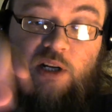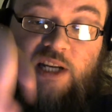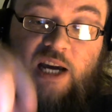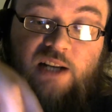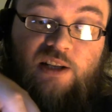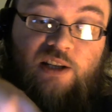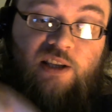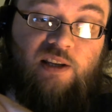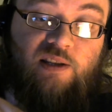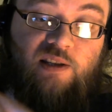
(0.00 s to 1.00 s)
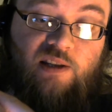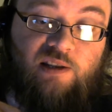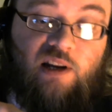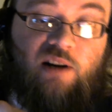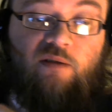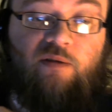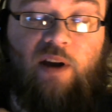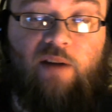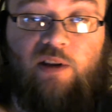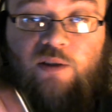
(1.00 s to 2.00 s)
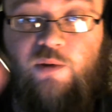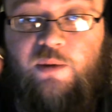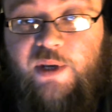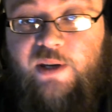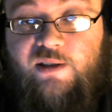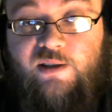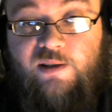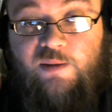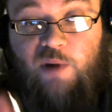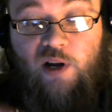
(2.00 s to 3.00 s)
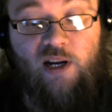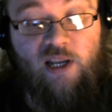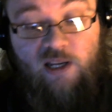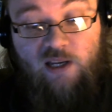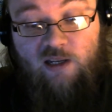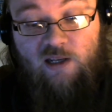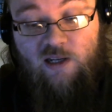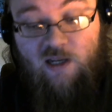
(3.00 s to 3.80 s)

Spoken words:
attached to this instead of having 3 pieces, but it